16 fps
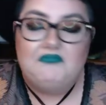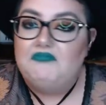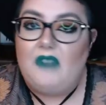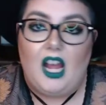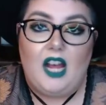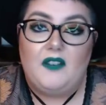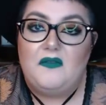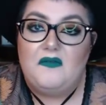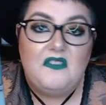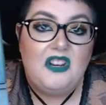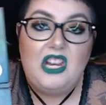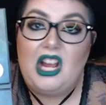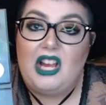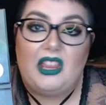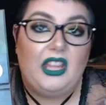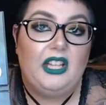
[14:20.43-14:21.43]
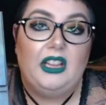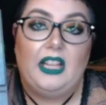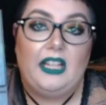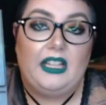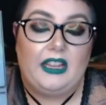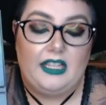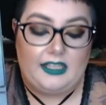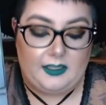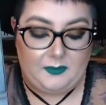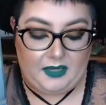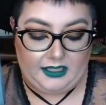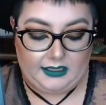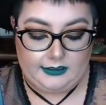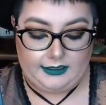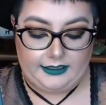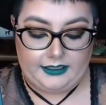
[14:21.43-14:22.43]
have nothing like this in my
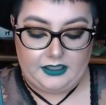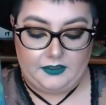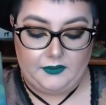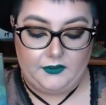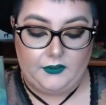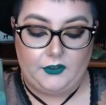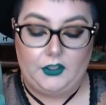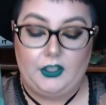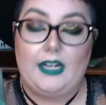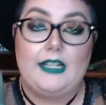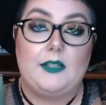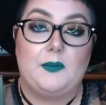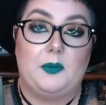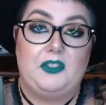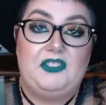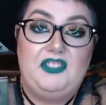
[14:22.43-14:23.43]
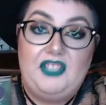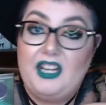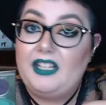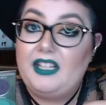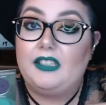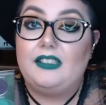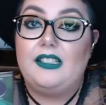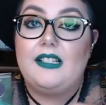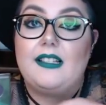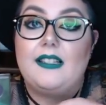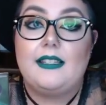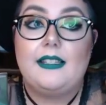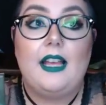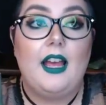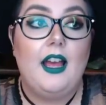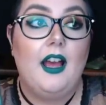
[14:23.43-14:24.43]
collection. For as
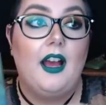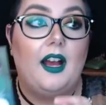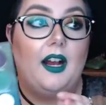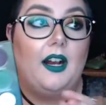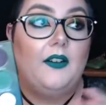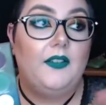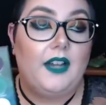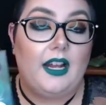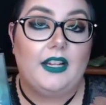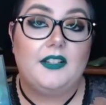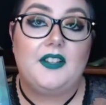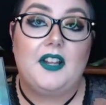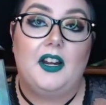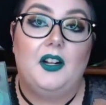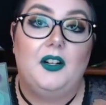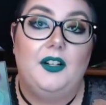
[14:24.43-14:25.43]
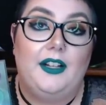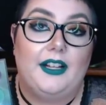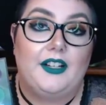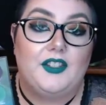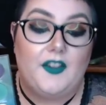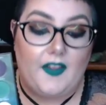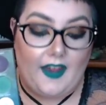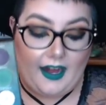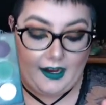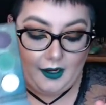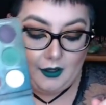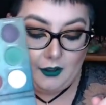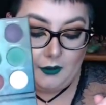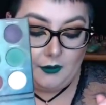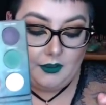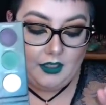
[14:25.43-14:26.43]
ridiculous of an eyeshadow collection that I
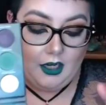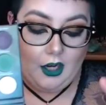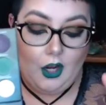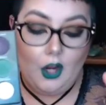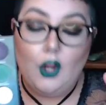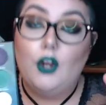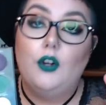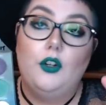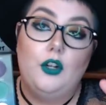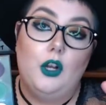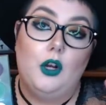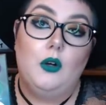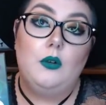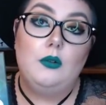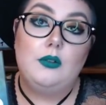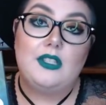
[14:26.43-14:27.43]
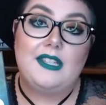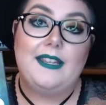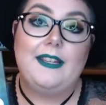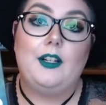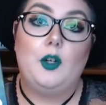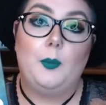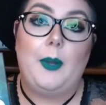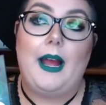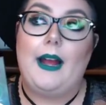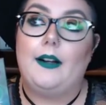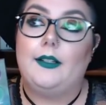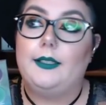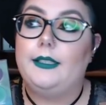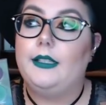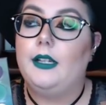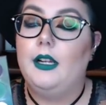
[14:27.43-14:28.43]
own, no single
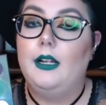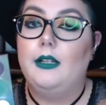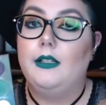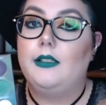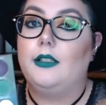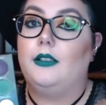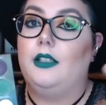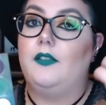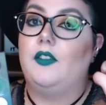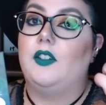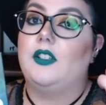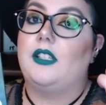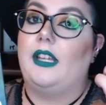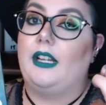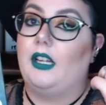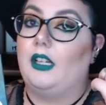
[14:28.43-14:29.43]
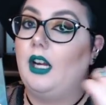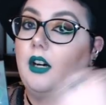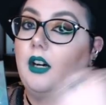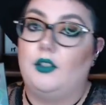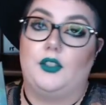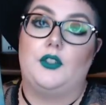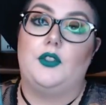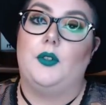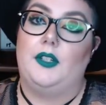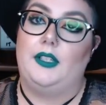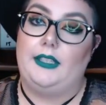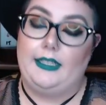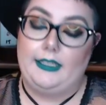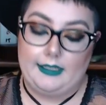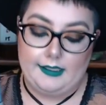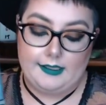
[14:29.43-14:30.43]
palette delivers like a color story
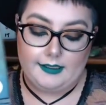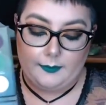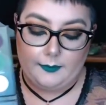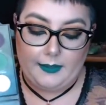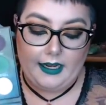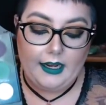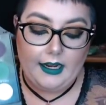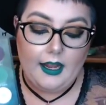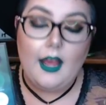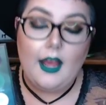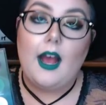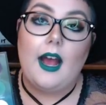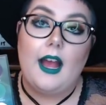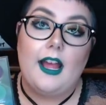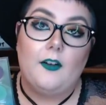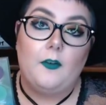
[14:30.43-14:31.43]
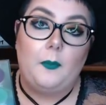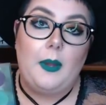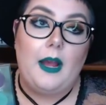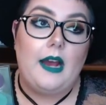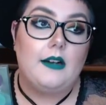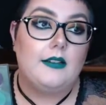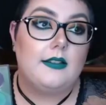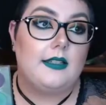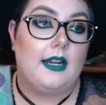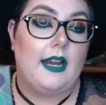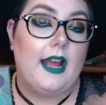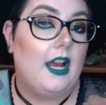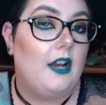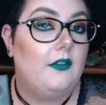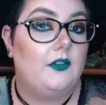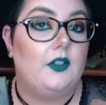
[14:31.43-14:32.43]
like this to me. I have palettes that
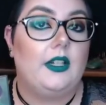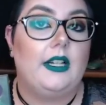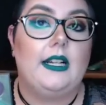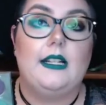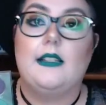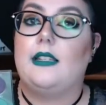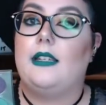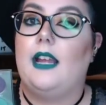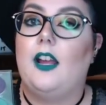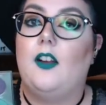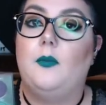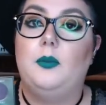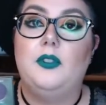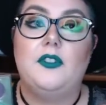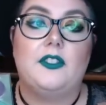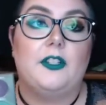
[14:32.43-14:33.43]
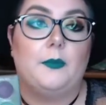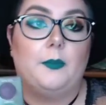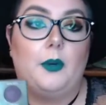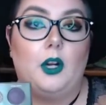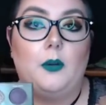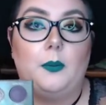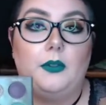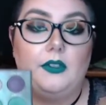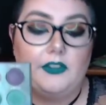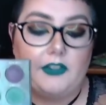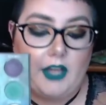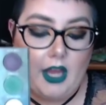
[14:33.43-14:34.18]
have greens and have blues and have purples,